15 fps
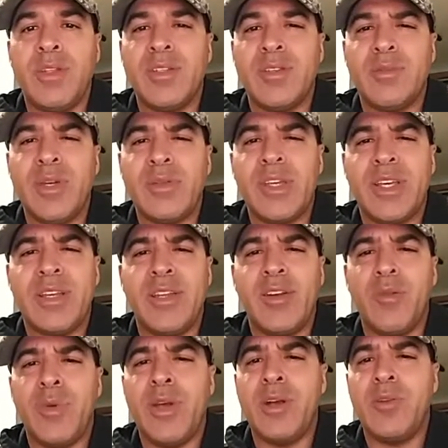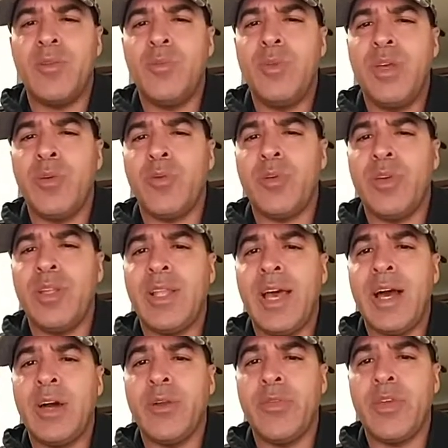And sometimes I could hear my uncle being really
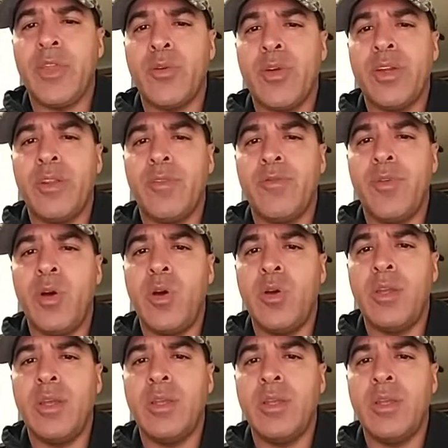loud on the other end of the phone.